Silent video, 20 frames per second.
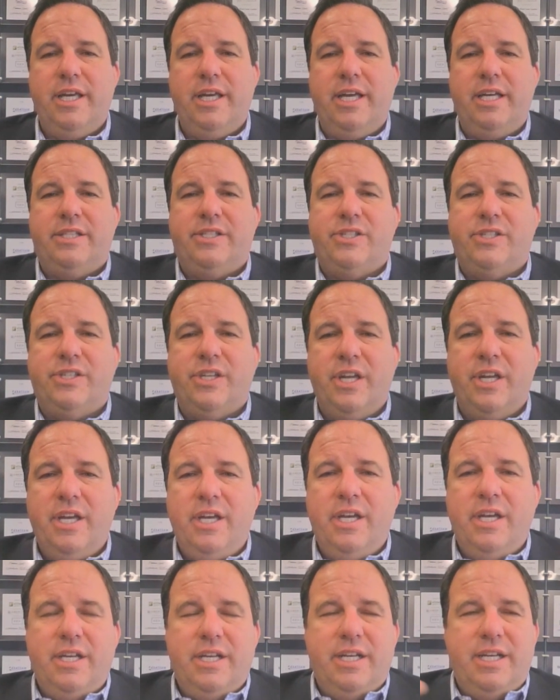it's
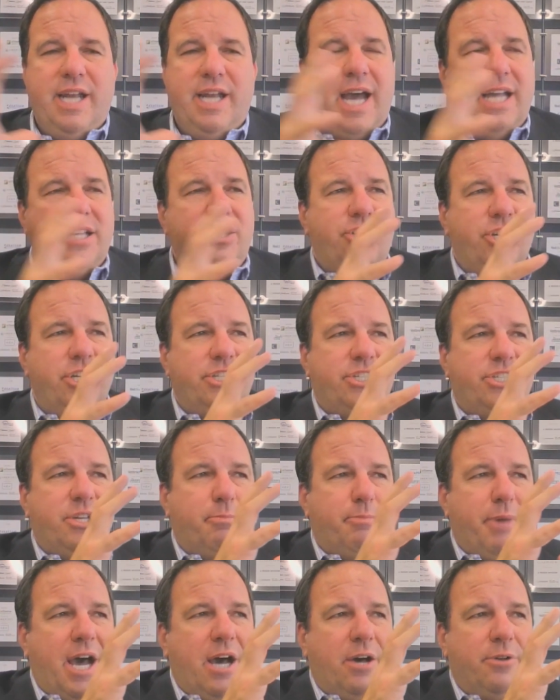not just
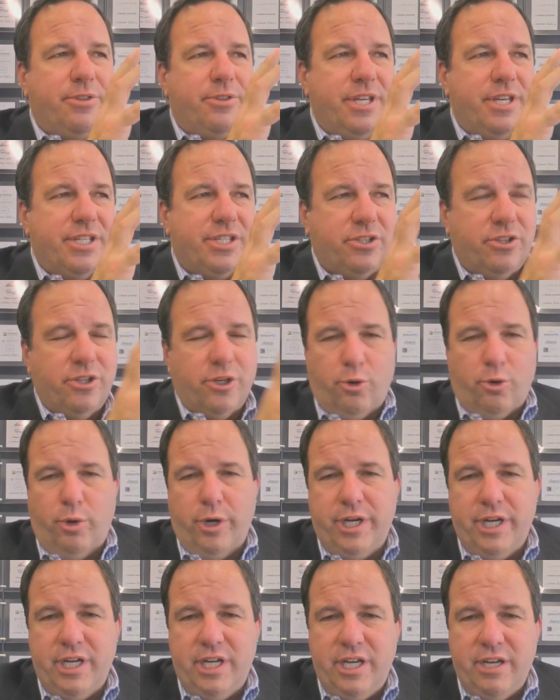about this
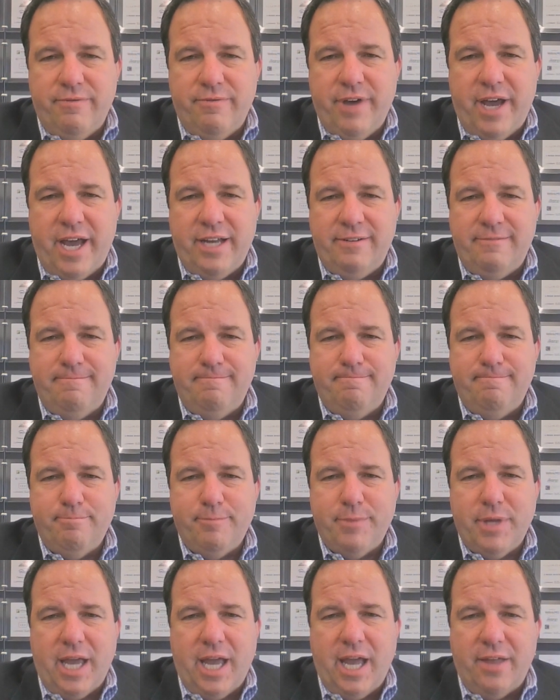liquidity event
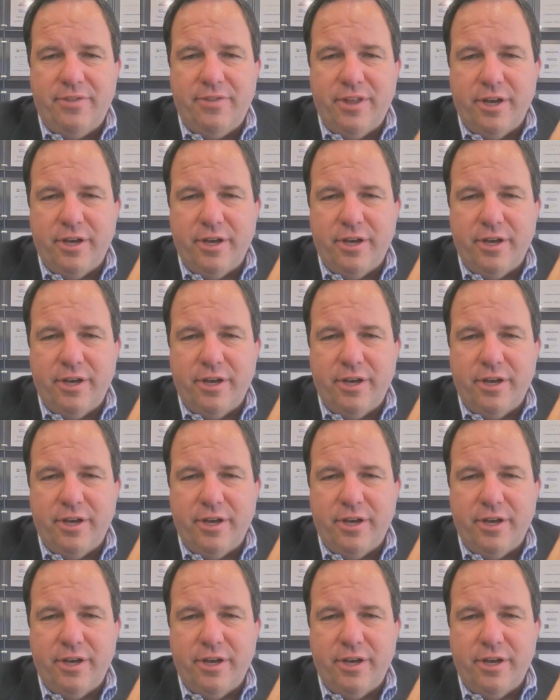and